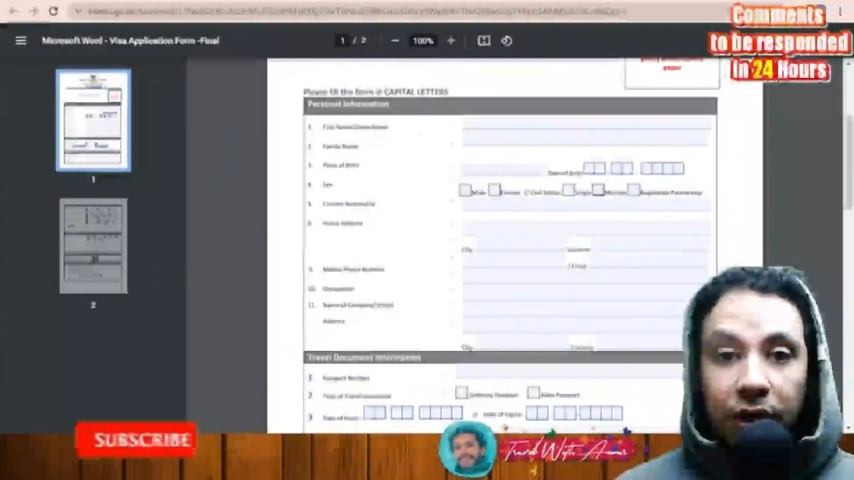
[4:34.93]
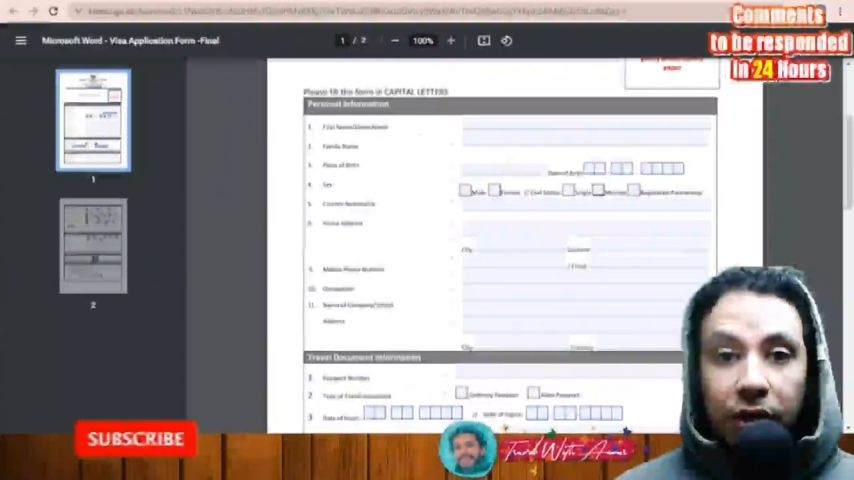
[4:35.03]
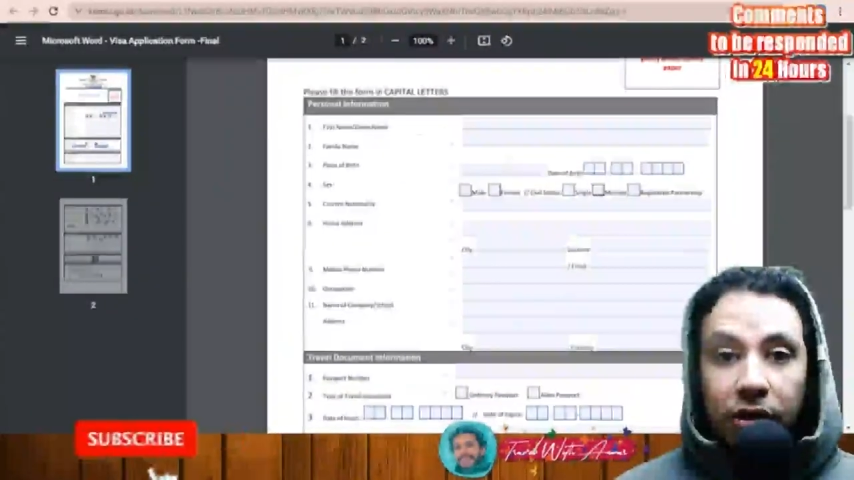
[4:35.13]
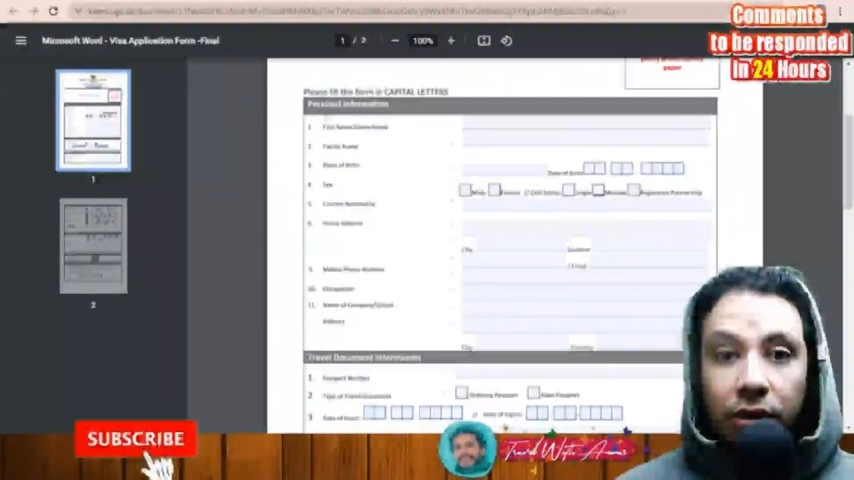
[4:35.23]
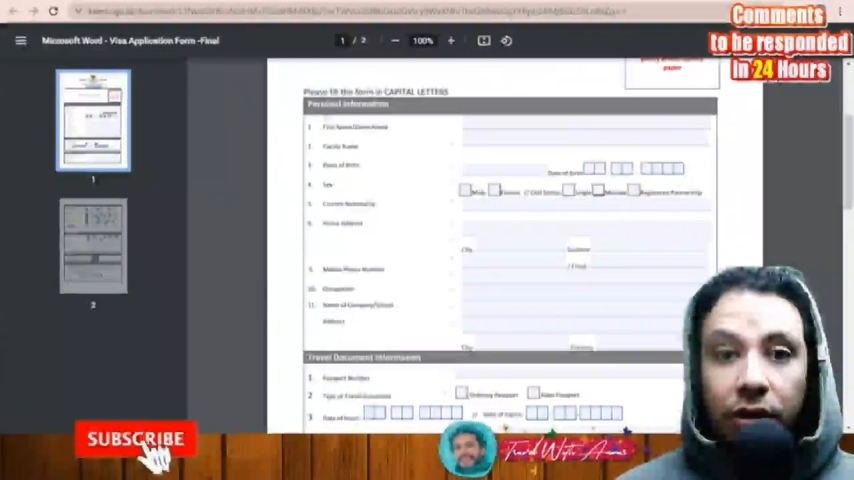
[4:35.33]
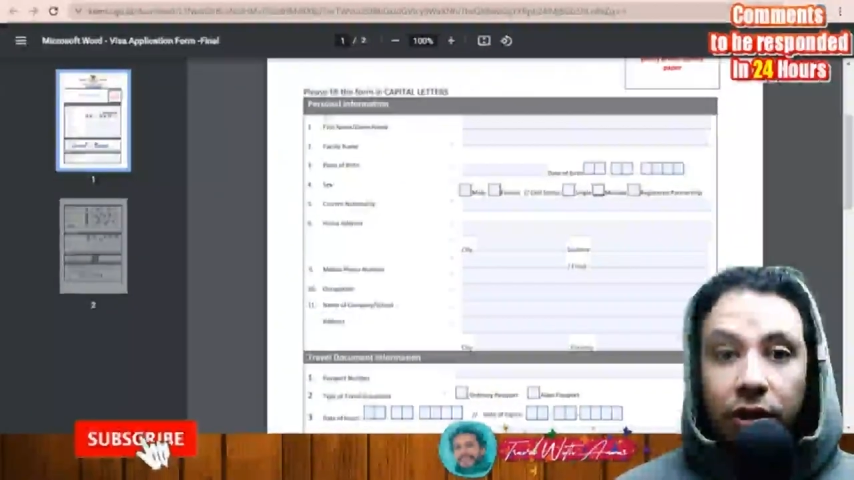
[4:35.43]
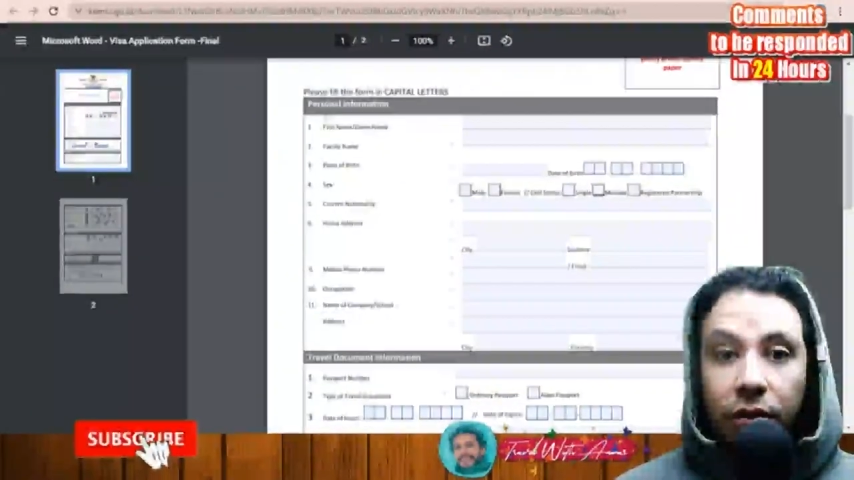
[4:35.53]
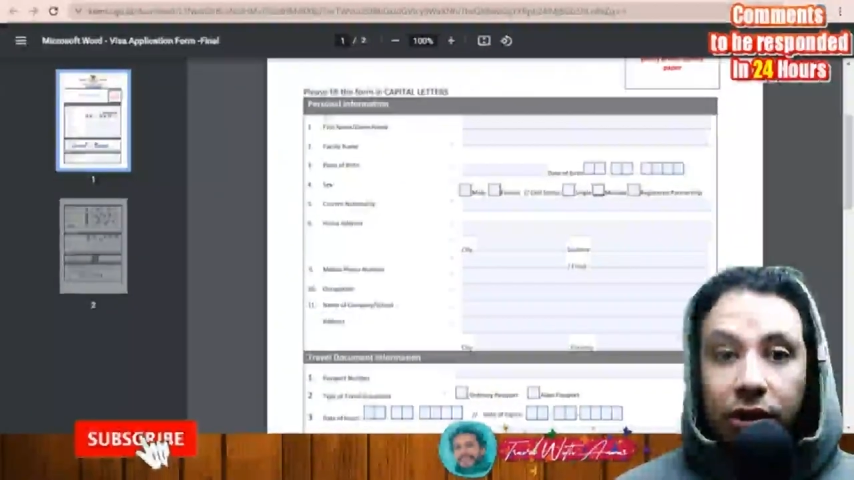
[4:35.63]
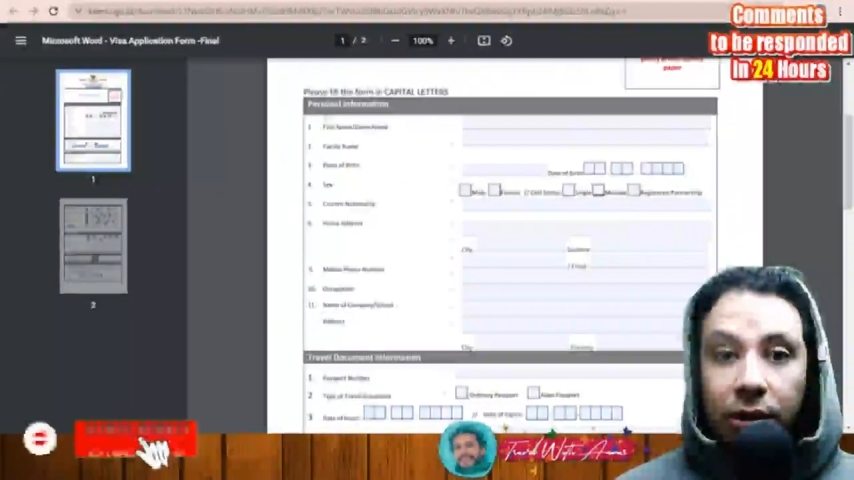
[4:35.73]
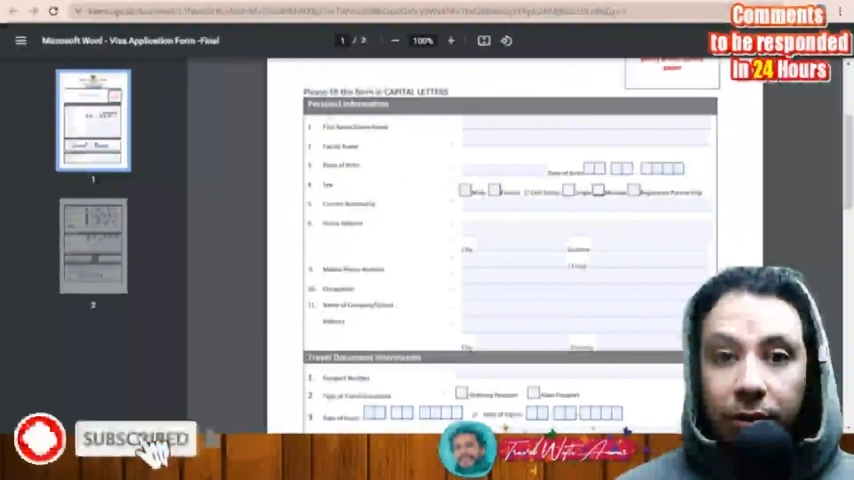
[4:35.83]
starting
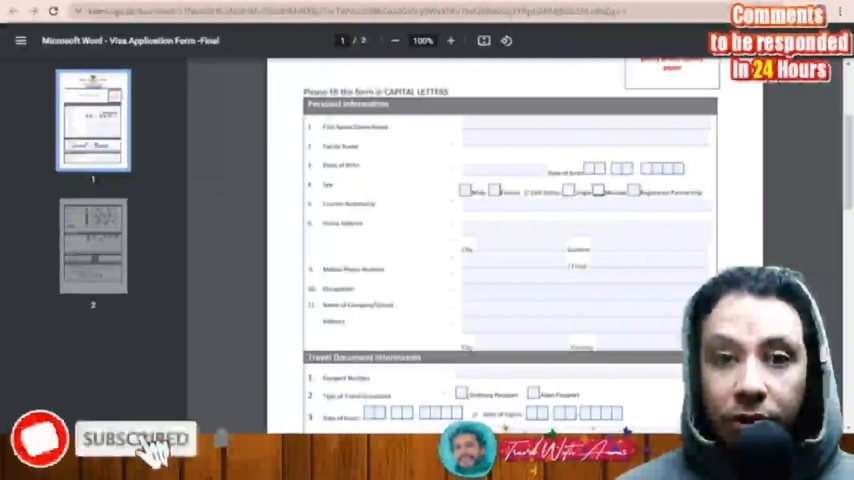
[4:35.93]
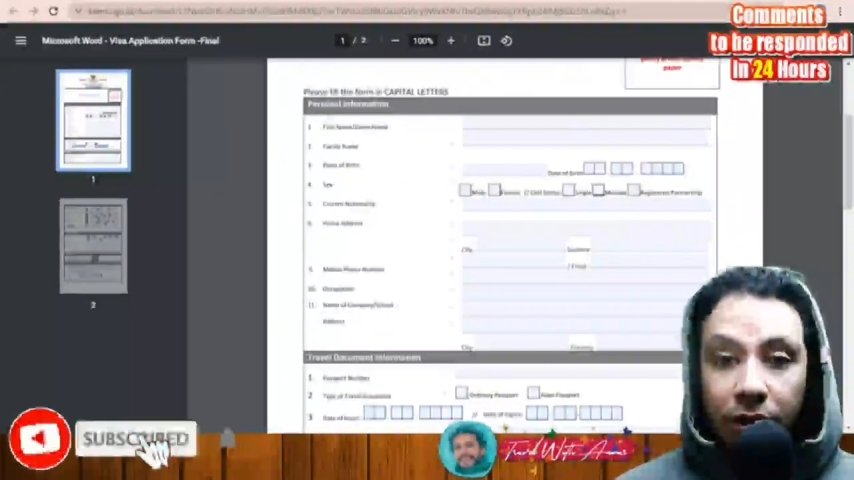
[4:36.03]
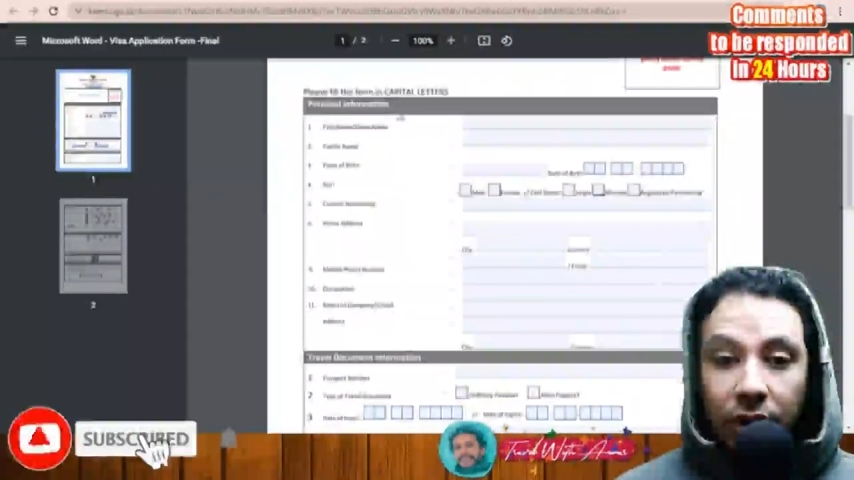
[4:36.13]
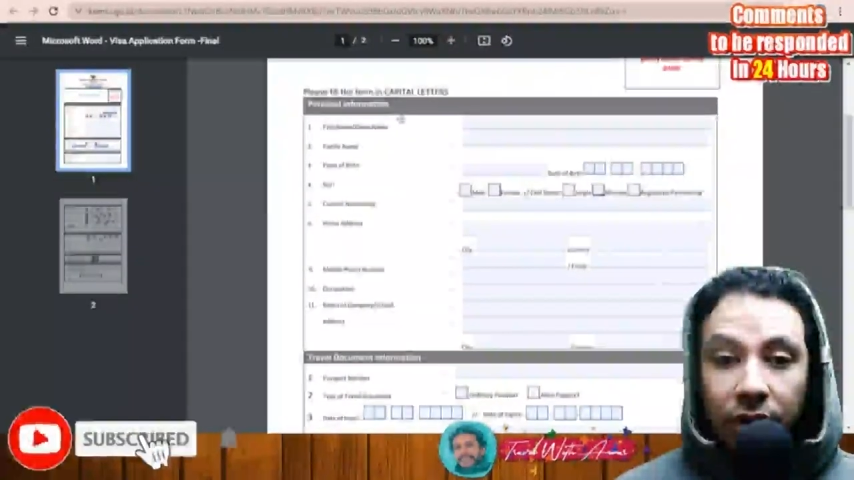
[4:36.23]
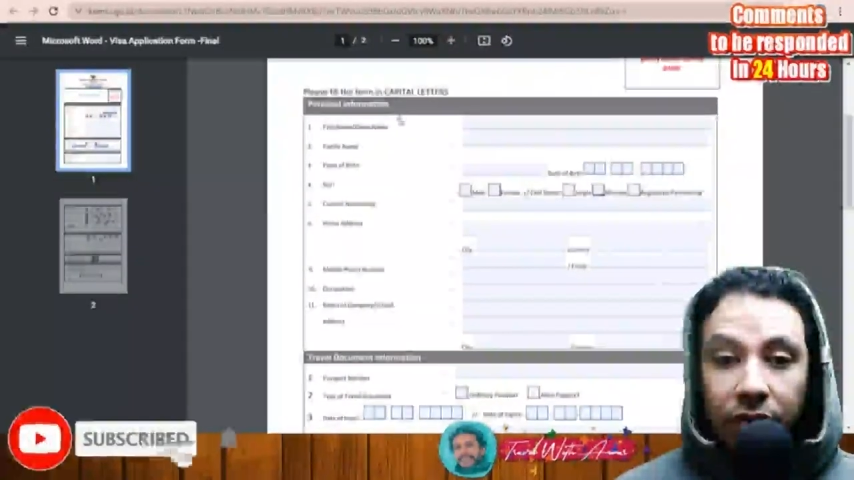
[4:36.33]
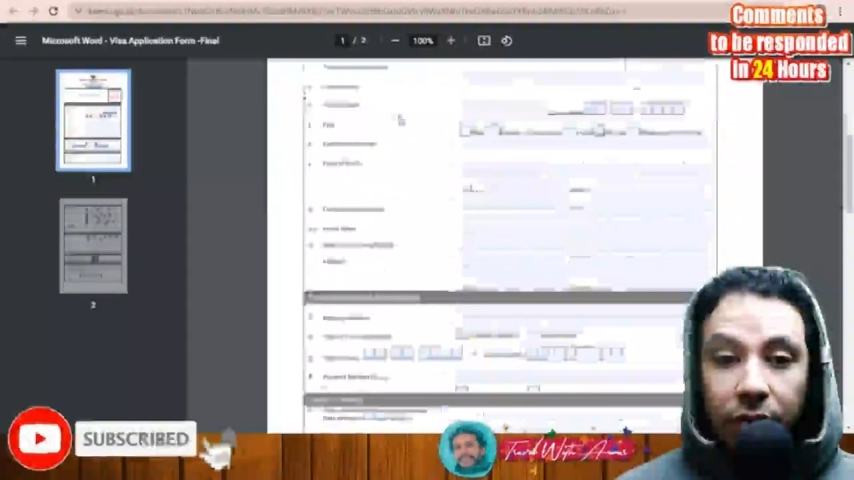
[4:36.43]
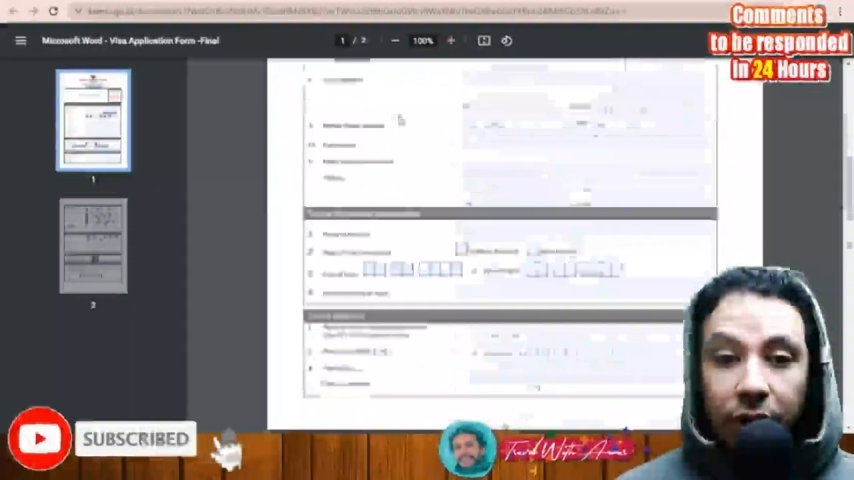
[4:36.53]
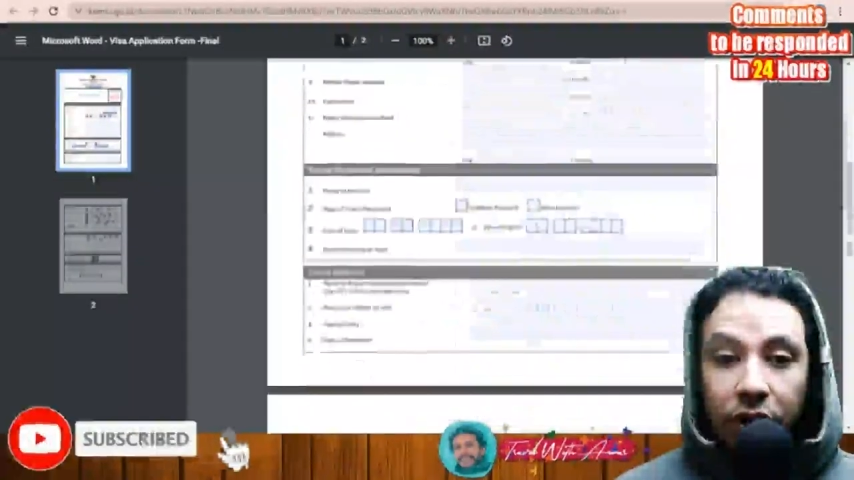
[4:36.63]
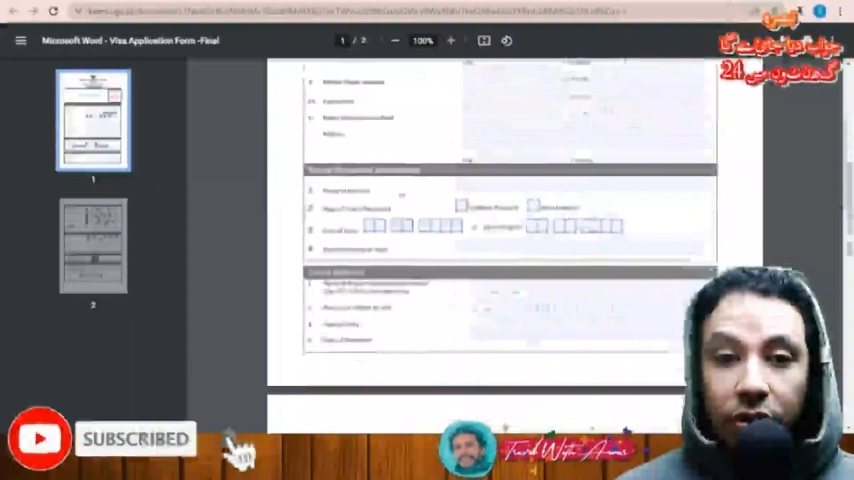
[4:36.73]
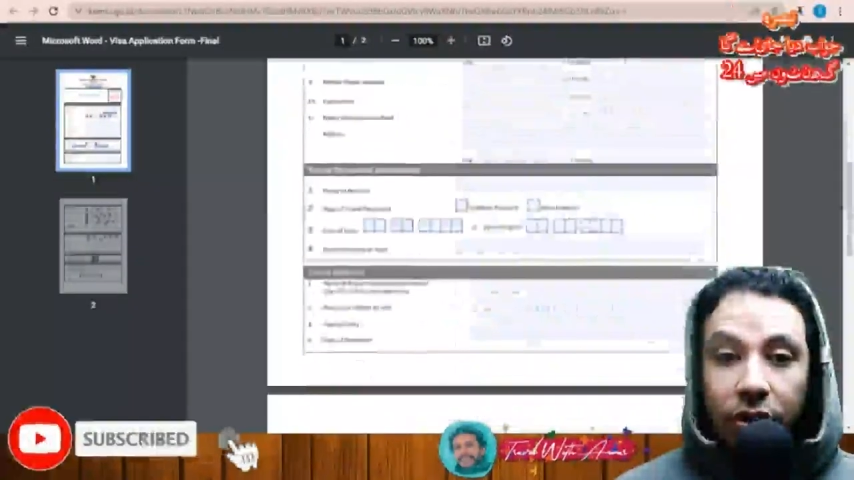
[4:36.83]
with the personal
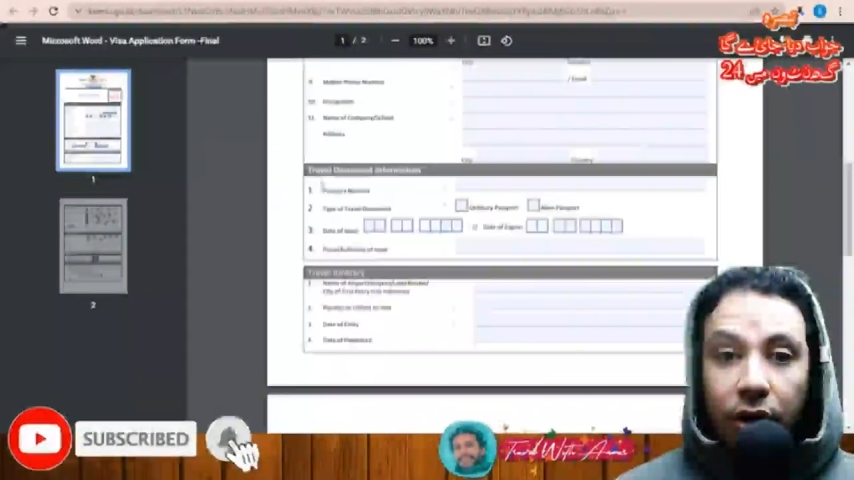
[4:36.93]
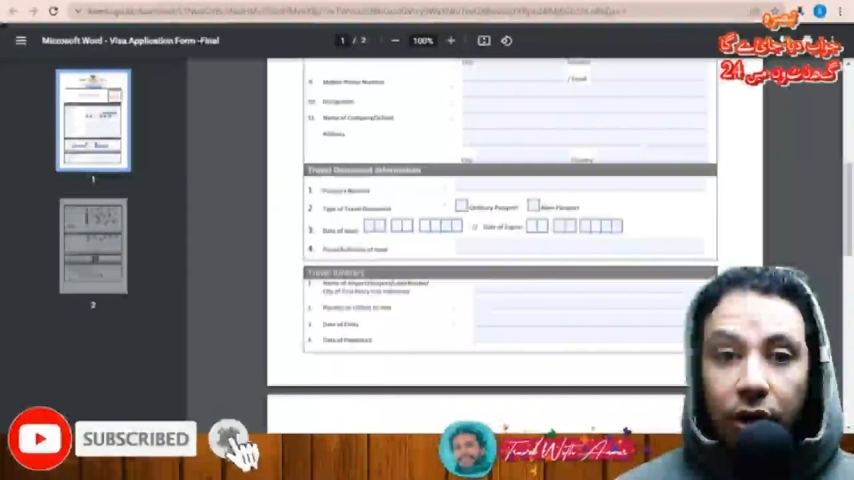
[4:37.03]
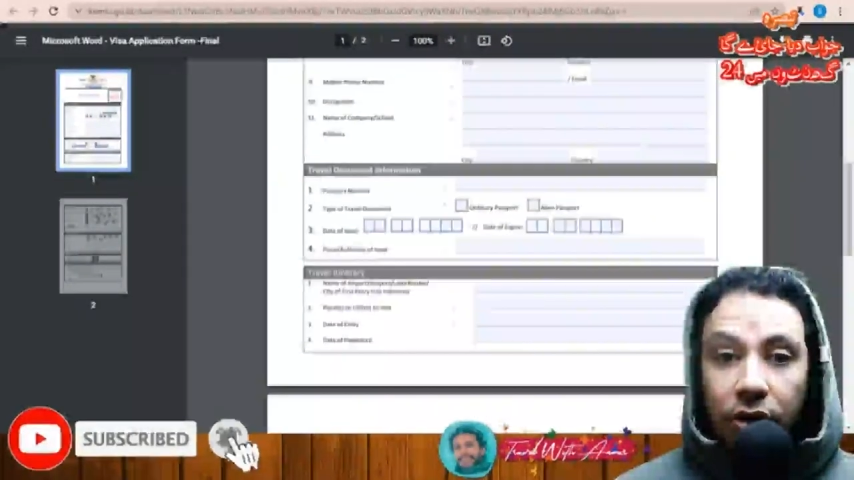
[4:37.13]
information